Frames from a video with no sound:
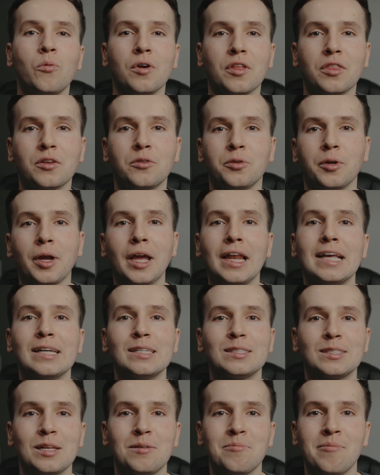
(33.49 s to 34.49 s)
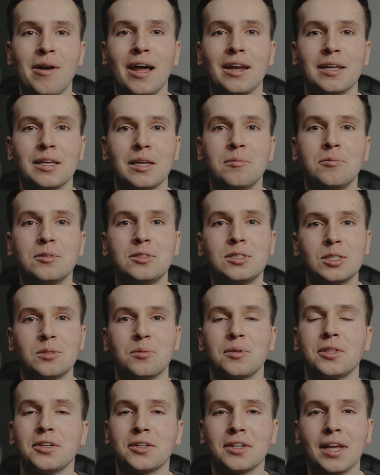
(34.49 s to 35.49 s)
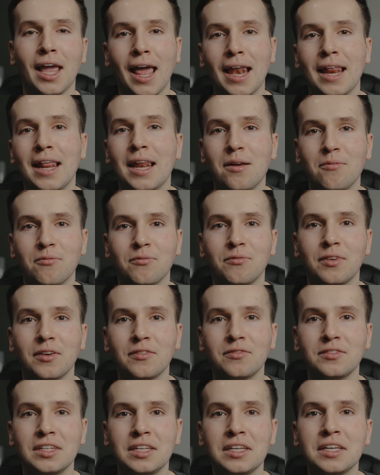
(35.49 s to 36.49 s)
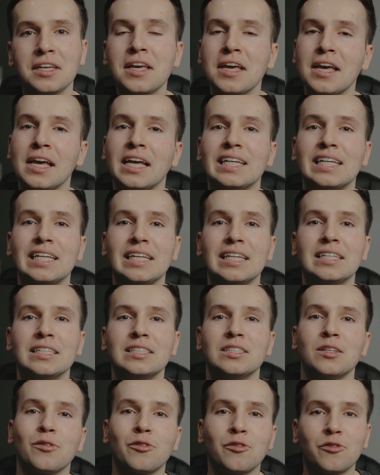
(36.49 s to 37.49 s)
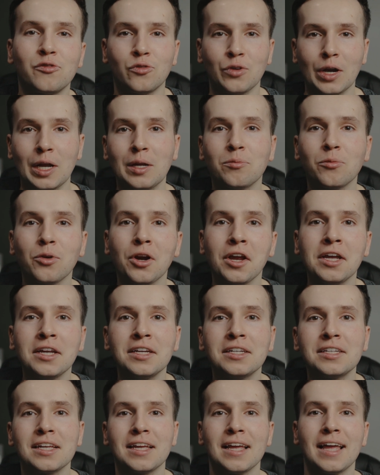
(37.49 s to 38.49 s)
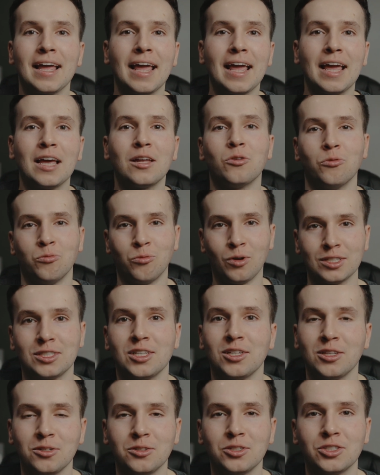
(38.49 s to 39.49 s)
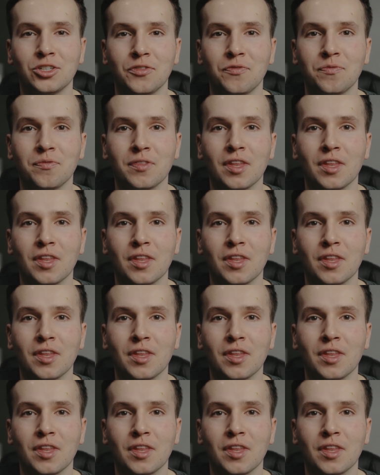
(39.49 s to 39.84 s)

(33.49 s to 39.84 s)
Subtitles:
with creating cinematic images with your Canon M50 is frame rate and resolution.